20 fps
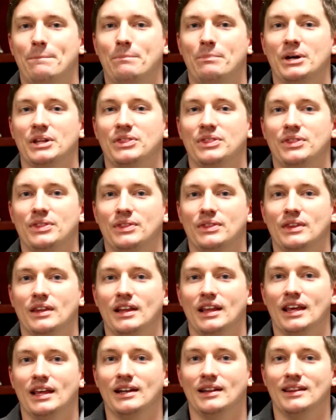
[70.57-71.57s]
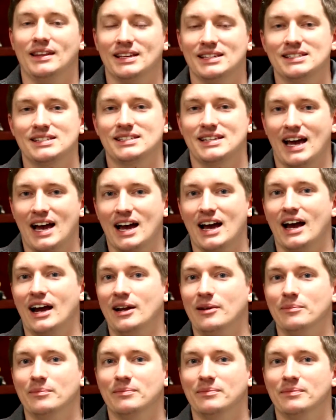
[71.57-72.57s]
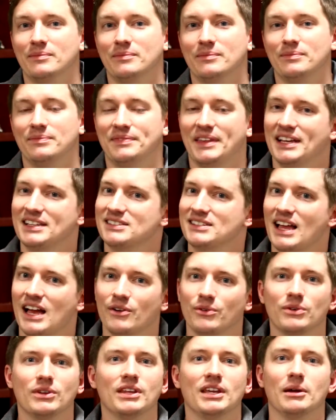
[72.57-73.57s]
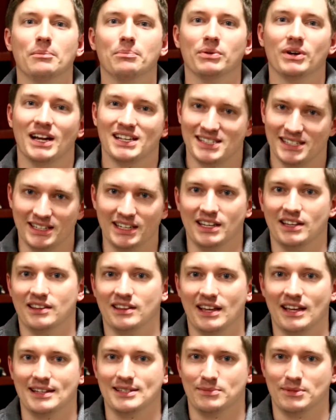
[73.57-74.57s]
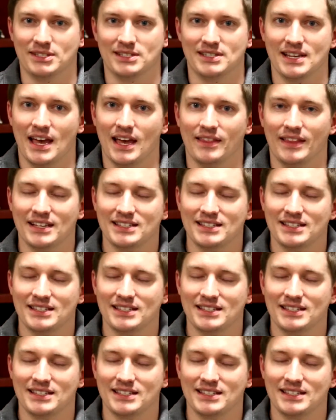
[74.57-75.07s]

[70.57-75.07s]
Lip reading: But in this time, that's not really a precedent that has been set.